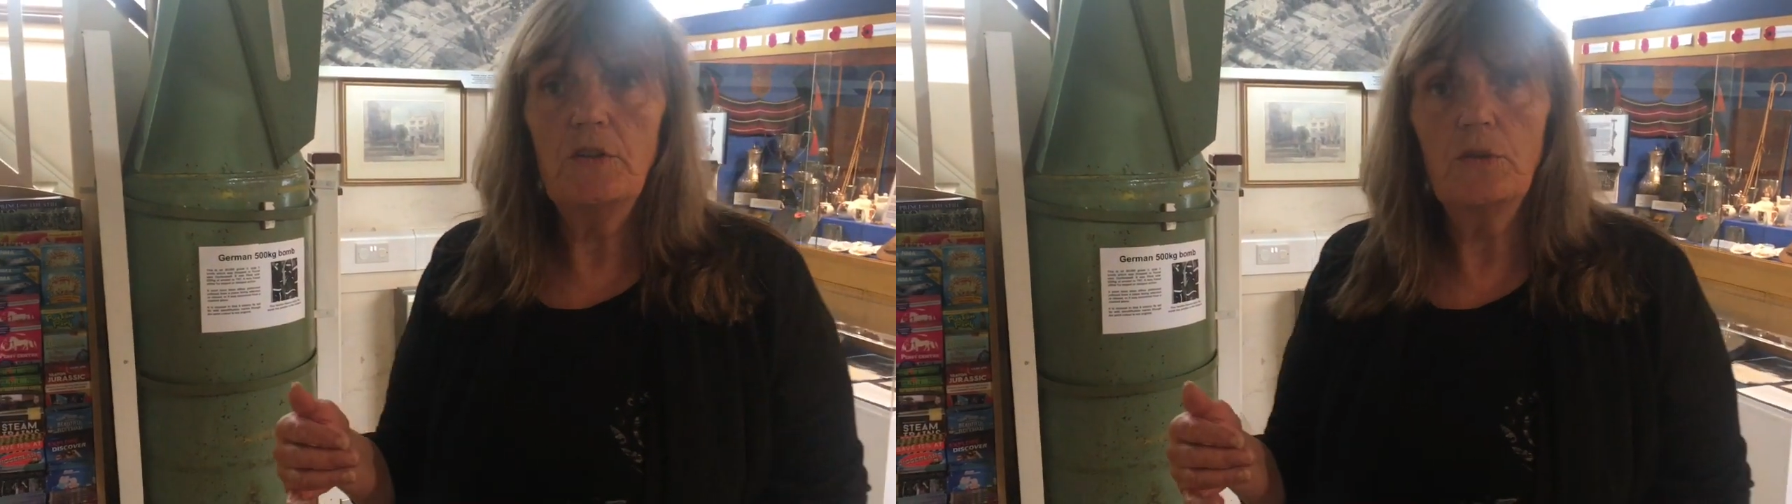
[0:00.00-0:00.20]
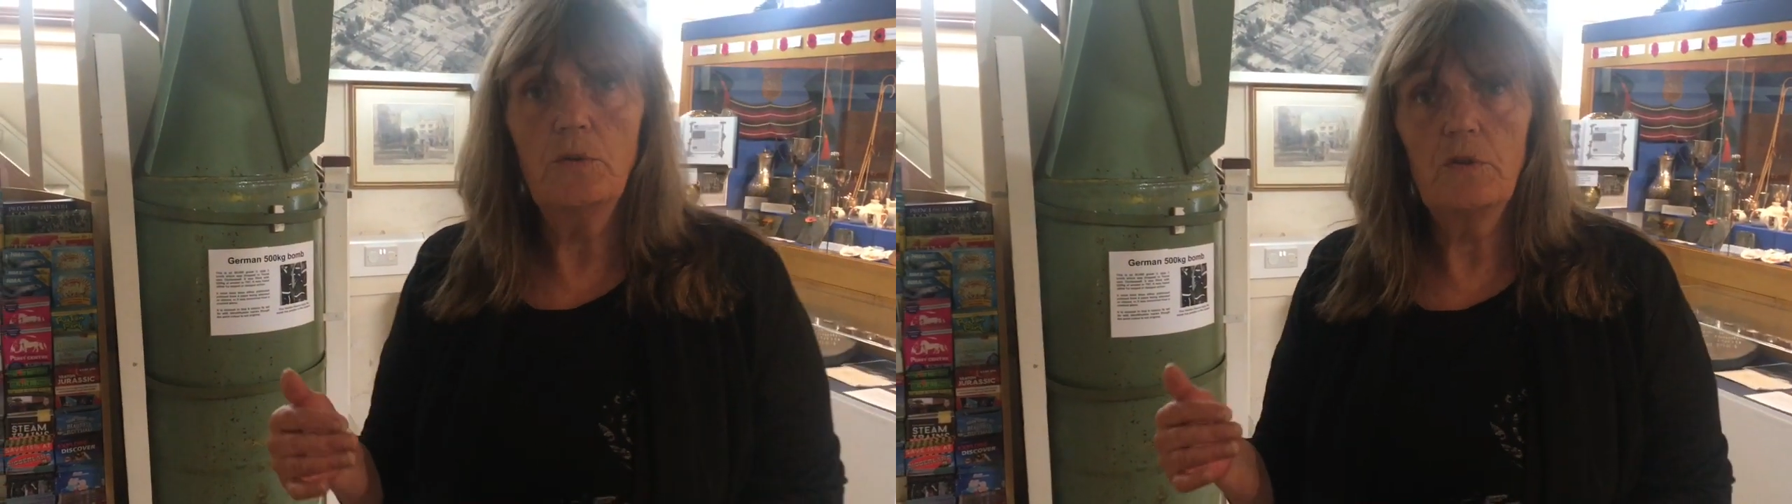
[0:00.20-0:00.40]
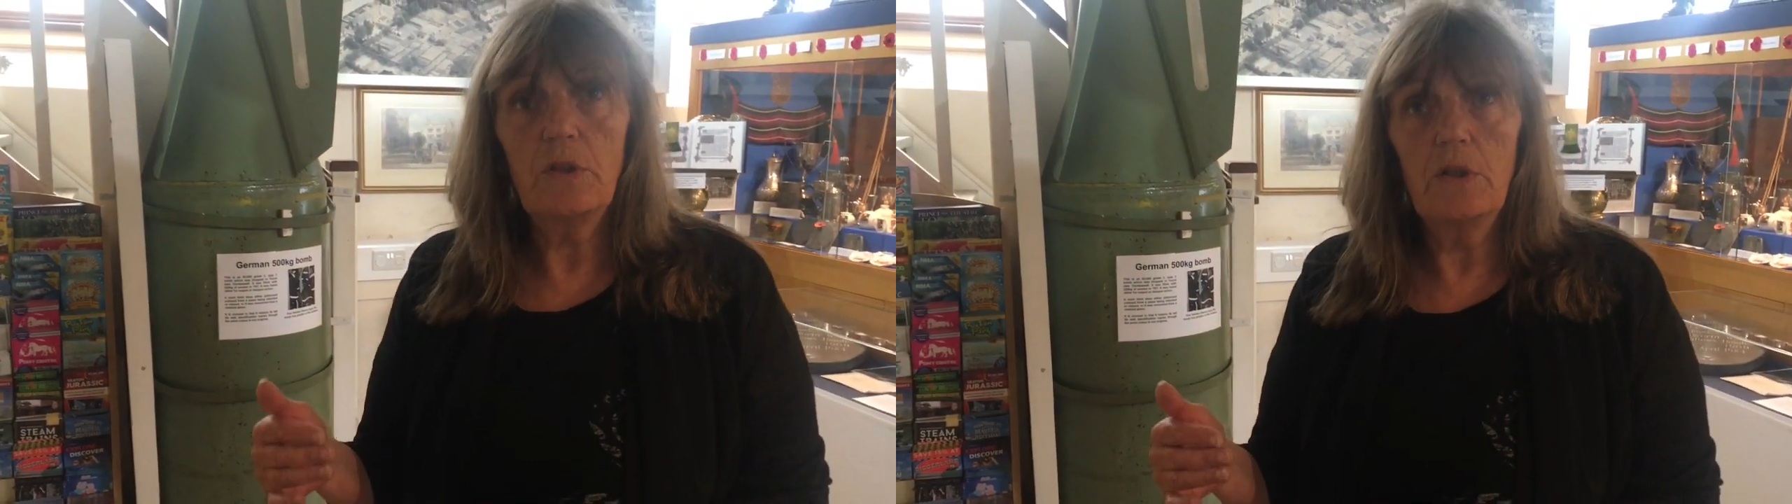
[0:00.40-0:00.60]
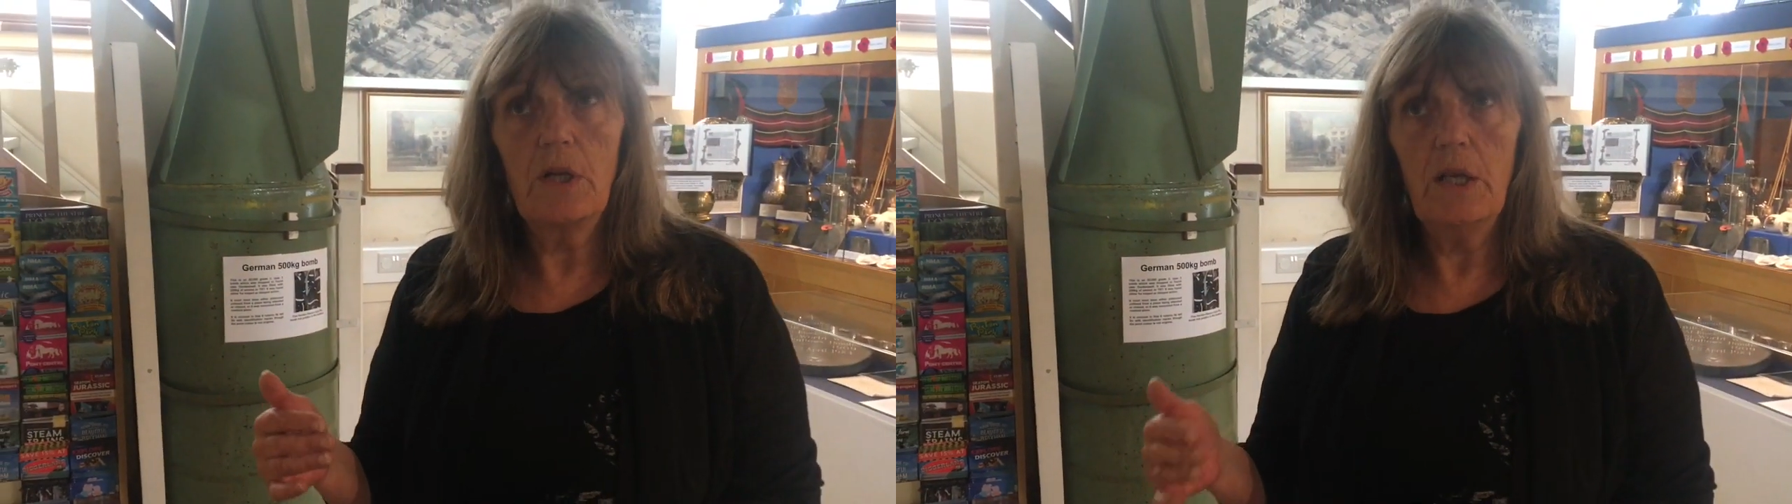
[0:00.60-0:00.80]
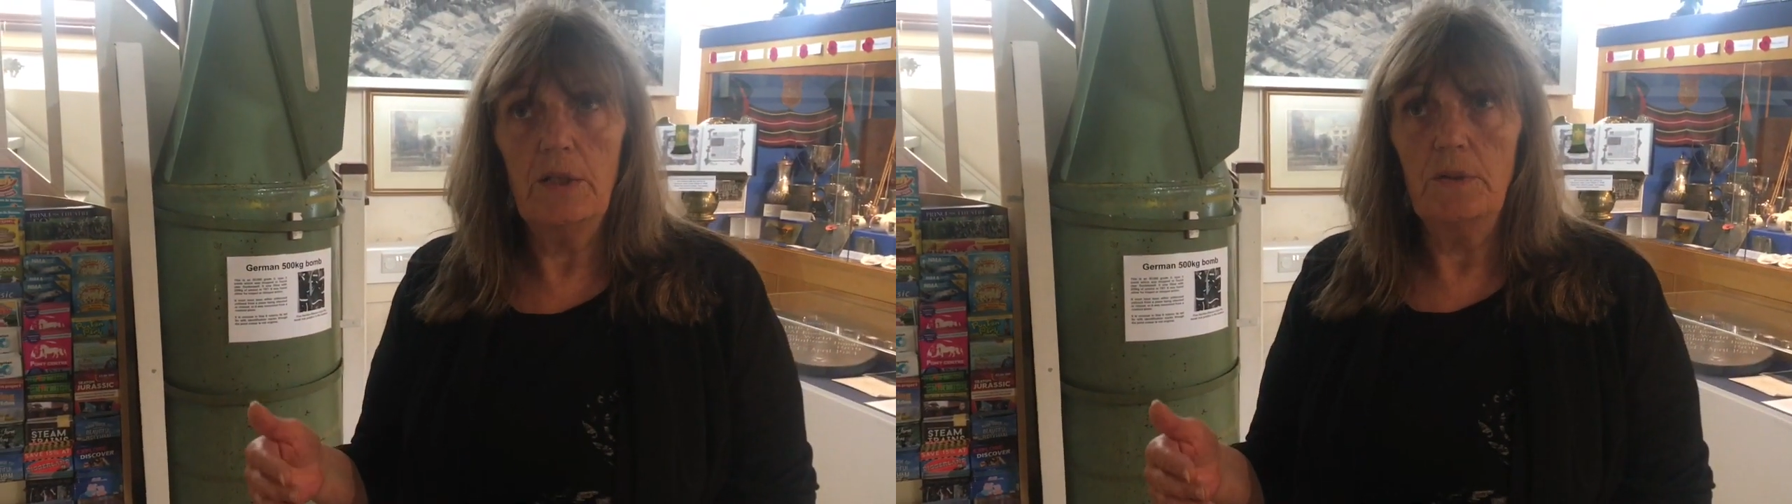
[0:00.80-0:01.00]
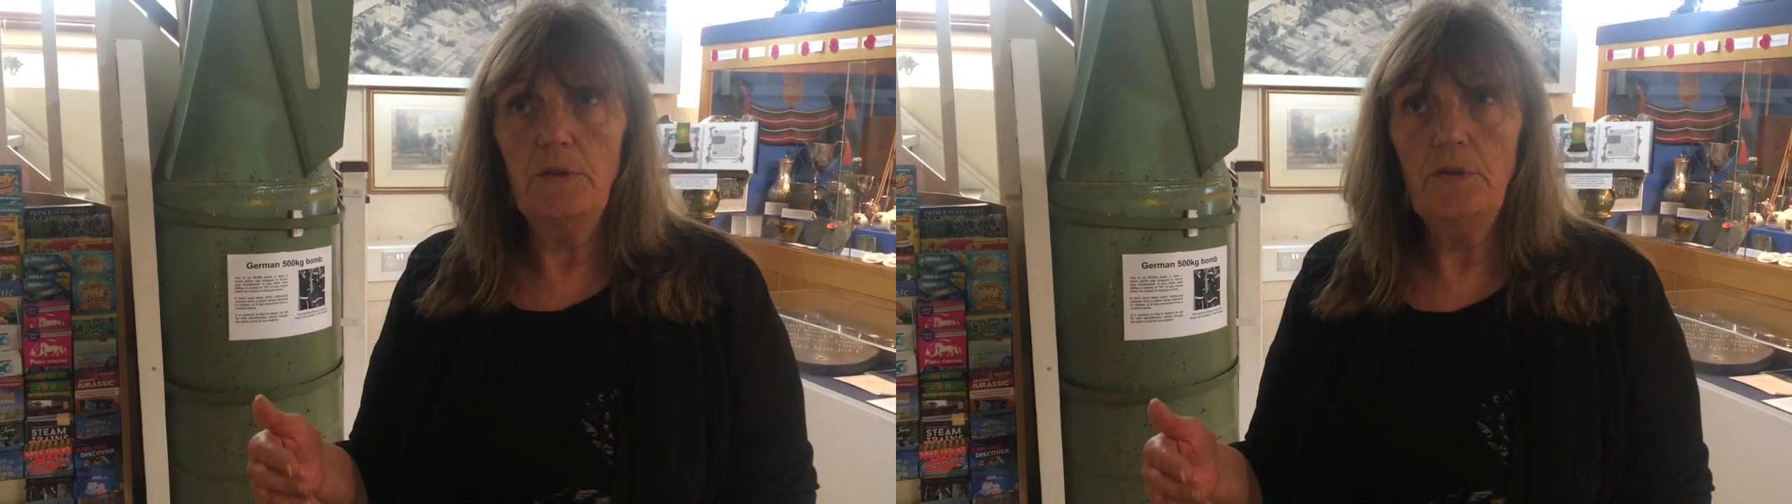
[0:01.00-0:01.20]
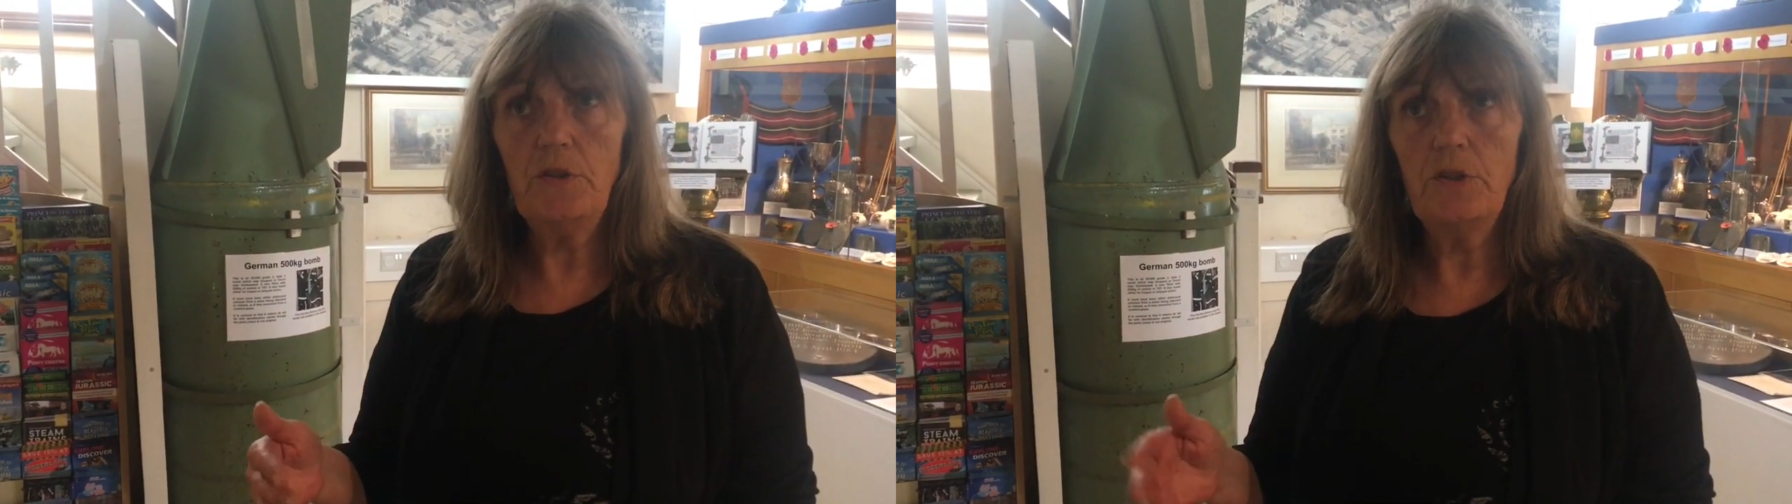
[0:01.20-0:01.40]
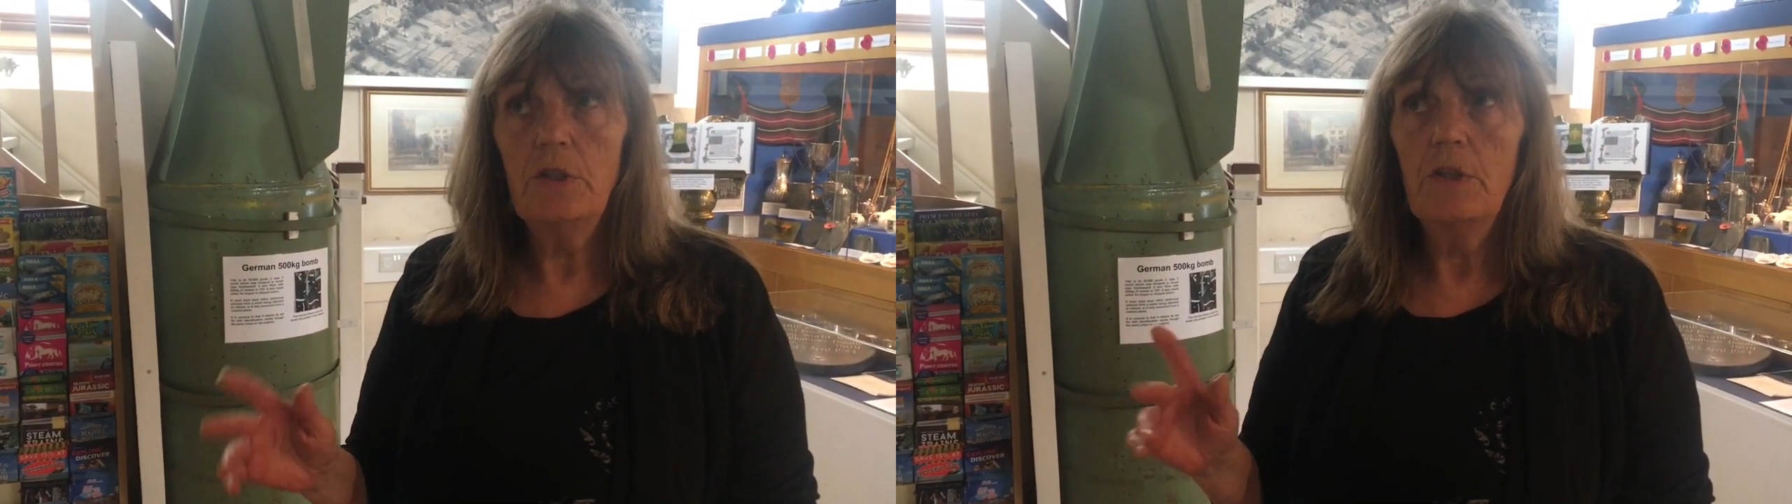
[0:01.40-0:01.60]
schools
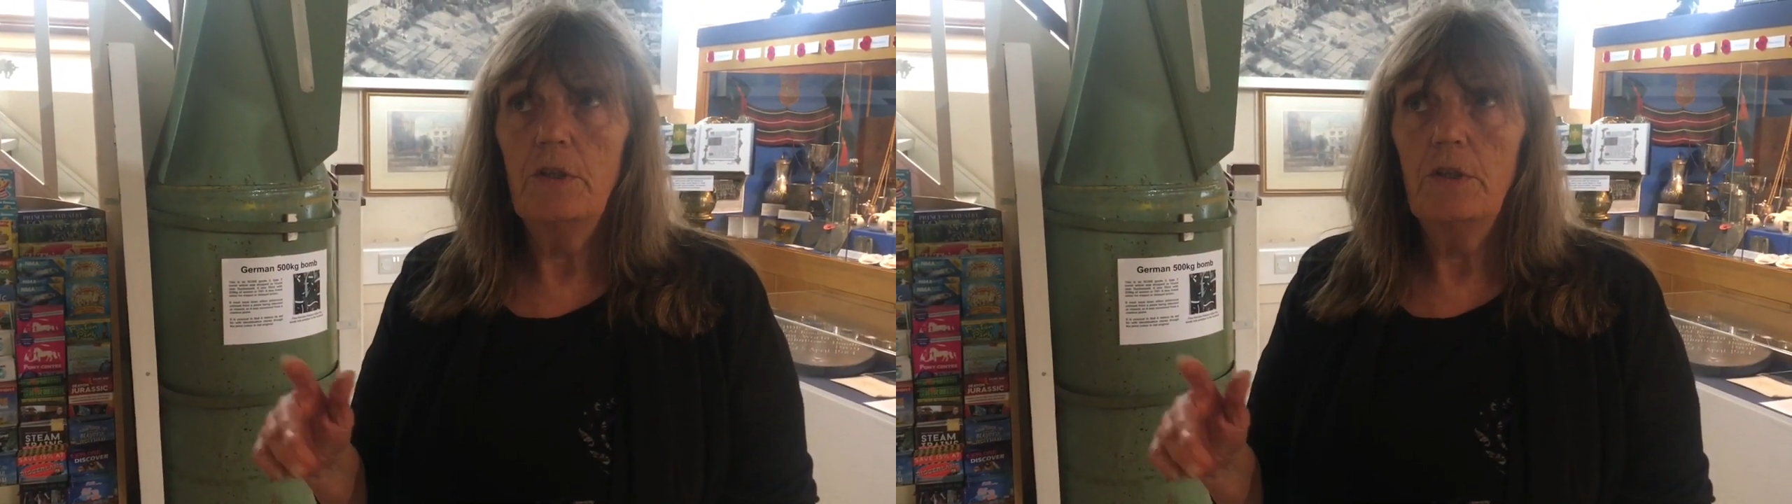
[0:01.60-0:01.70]
closed,